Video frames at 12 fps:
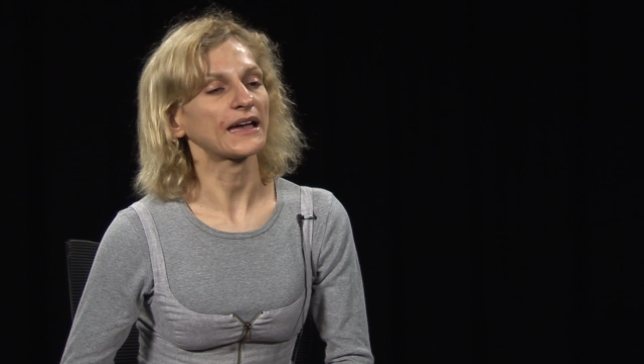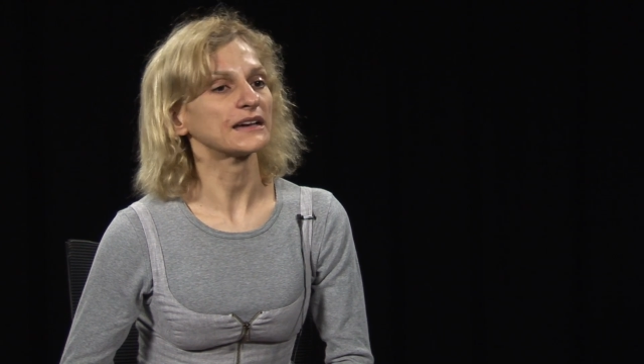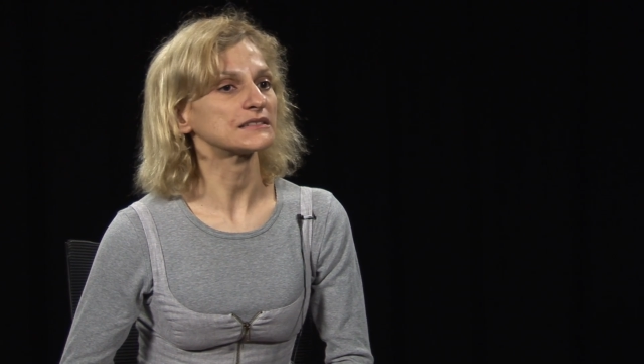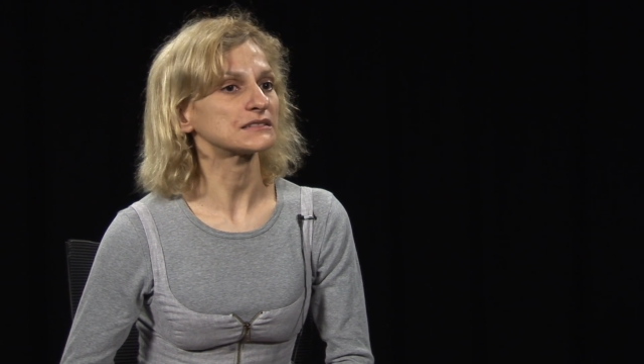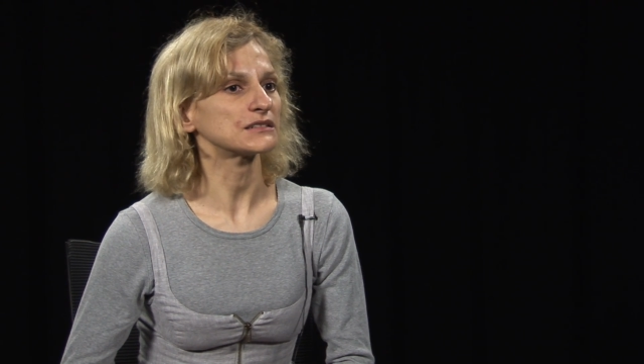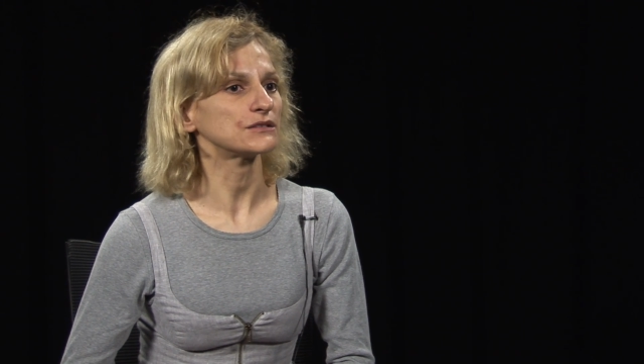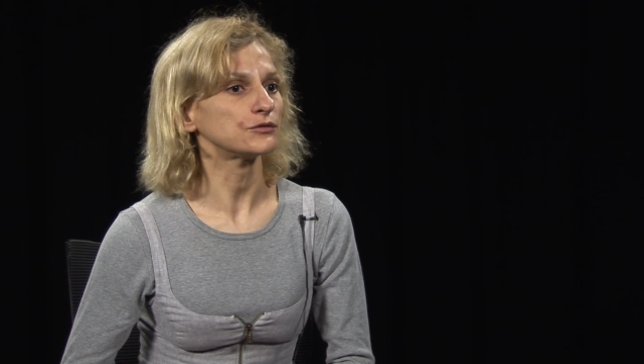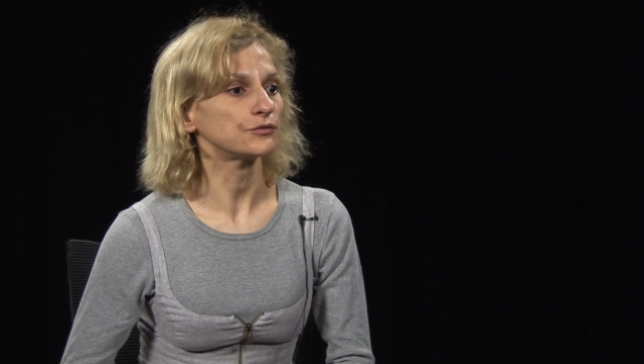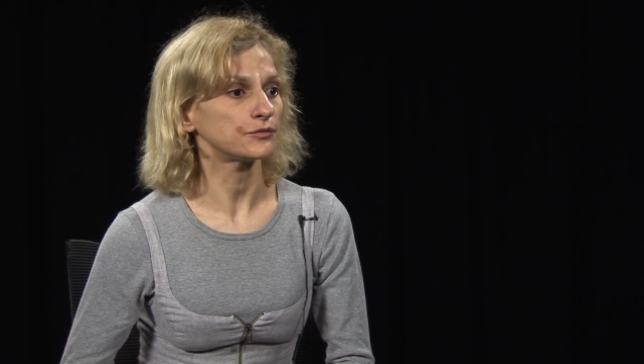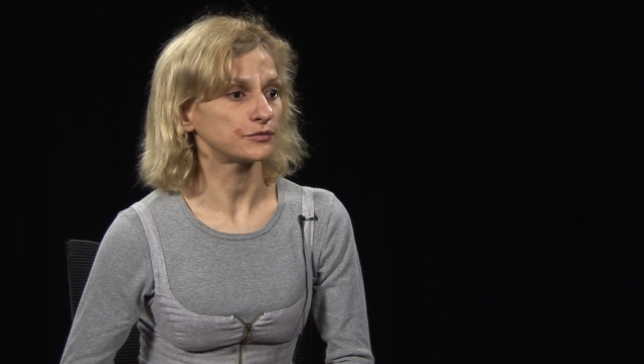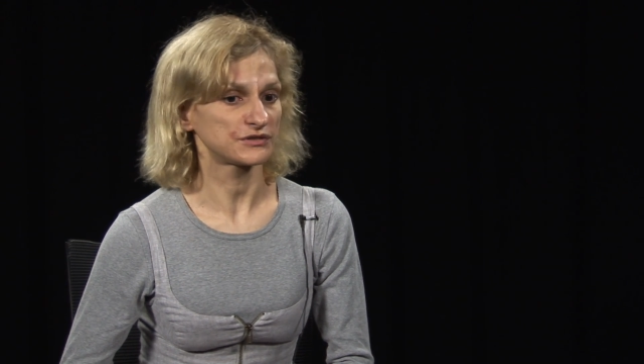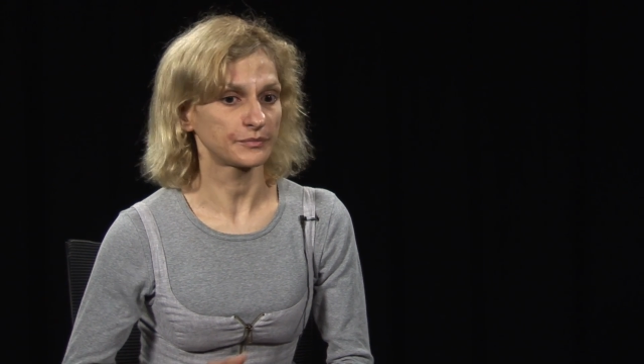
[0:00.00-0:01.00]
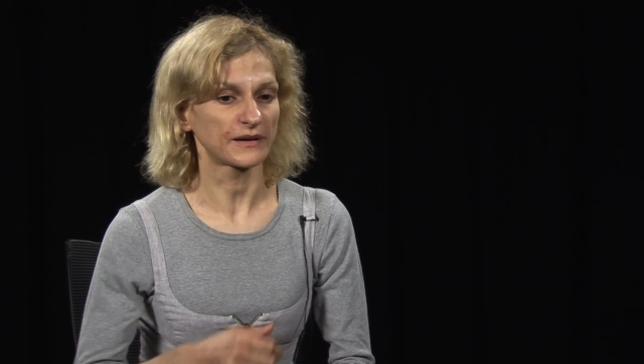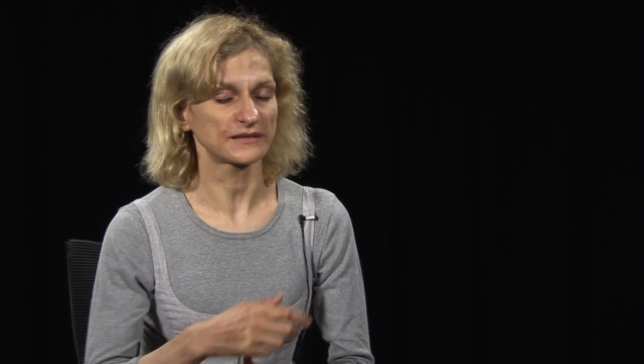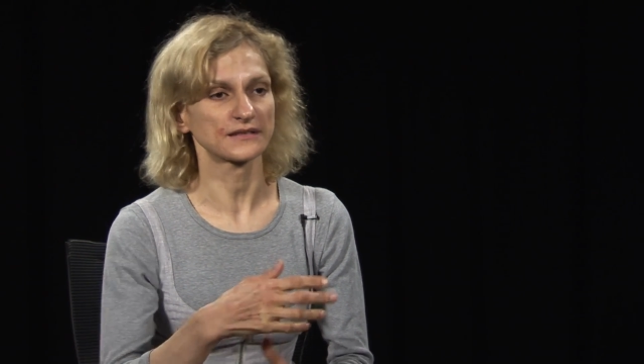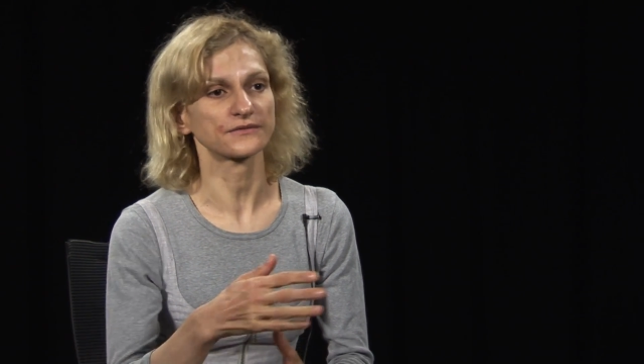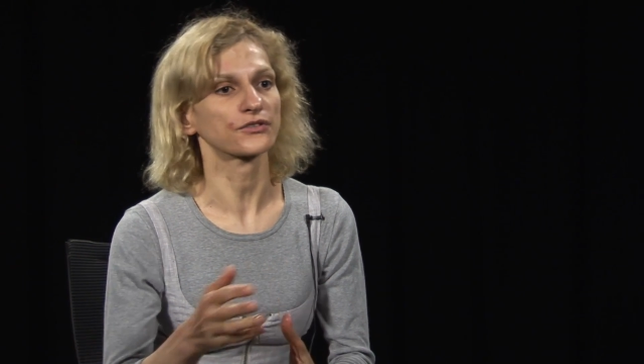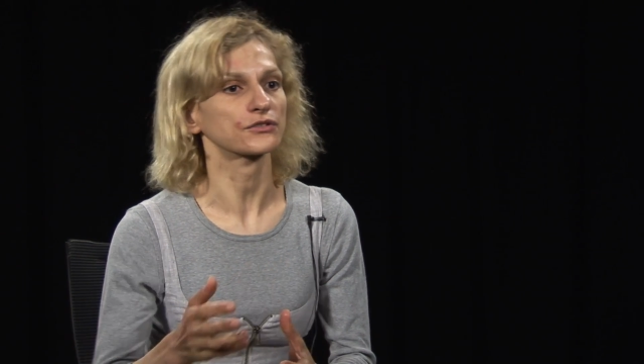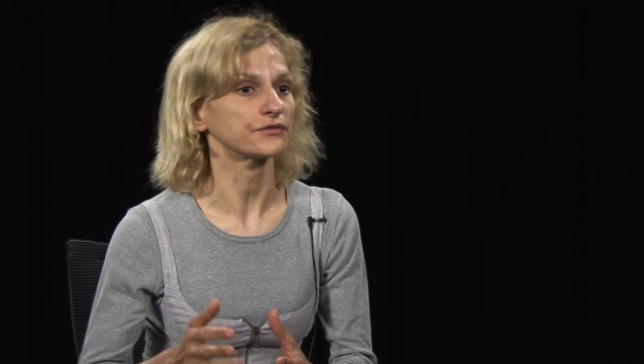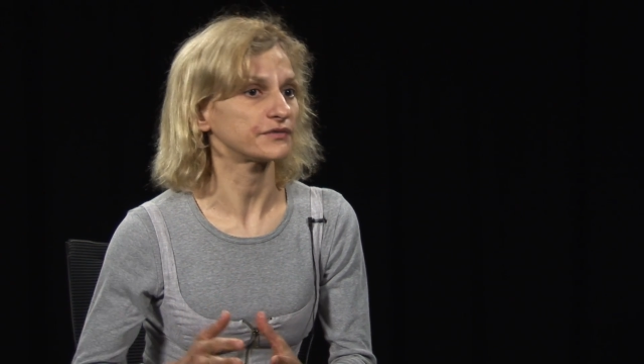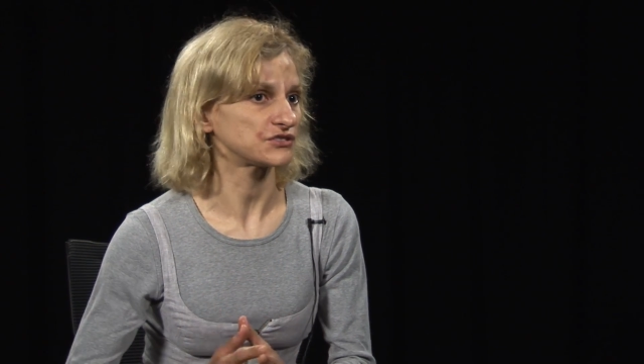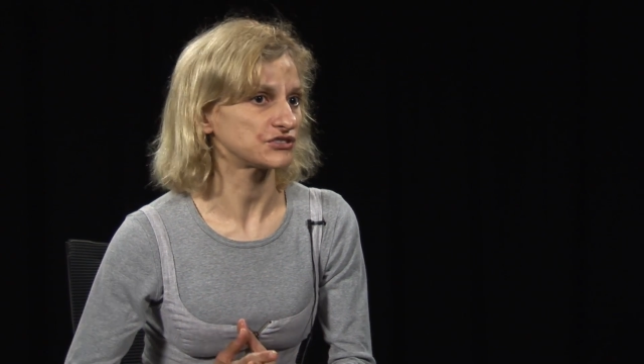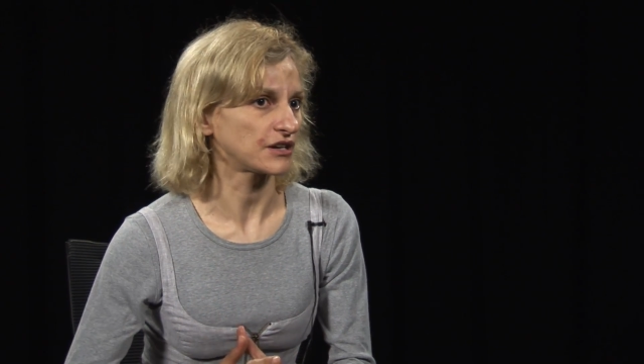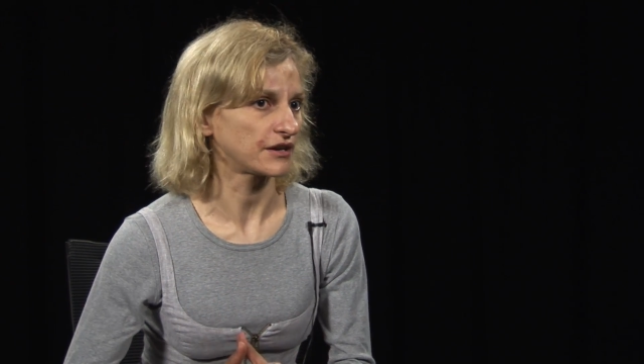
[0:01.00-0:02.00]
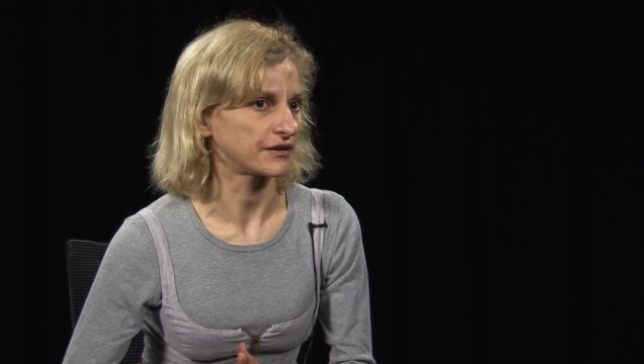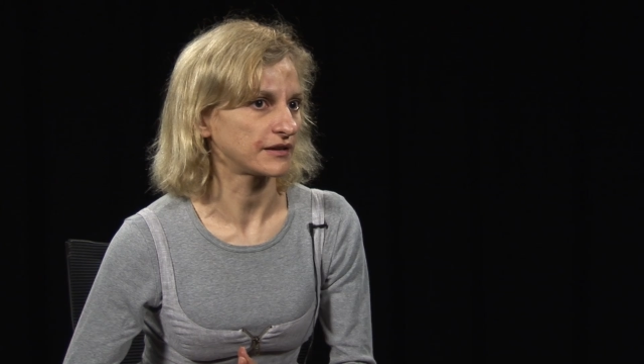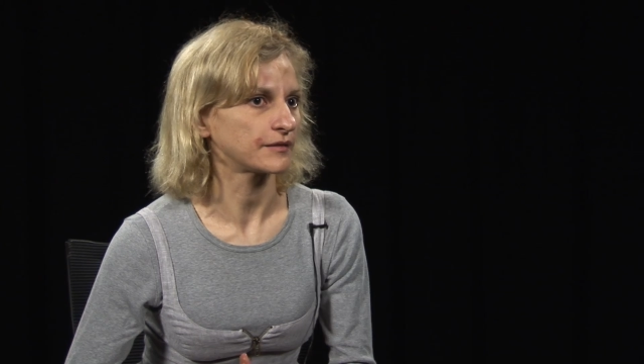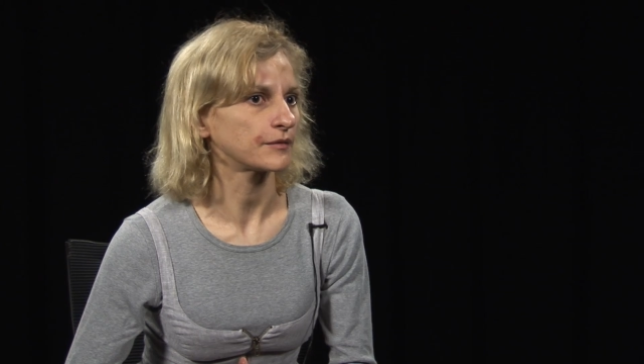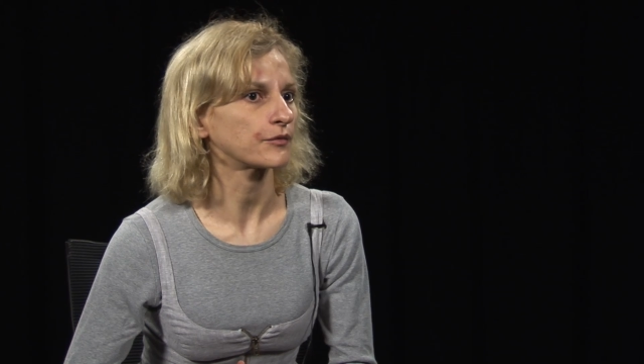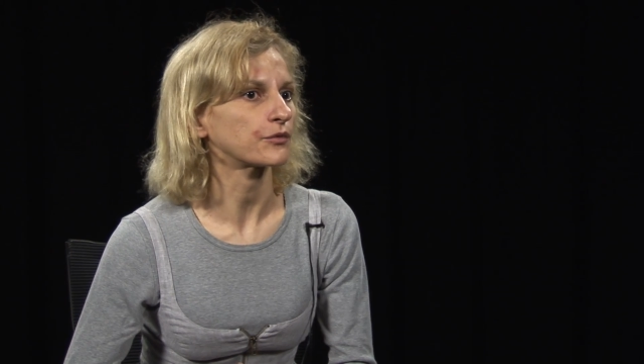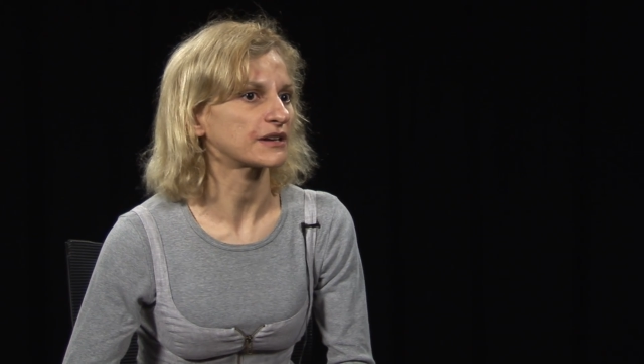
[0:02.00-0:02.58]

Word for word: I had to to pass in front of a jury.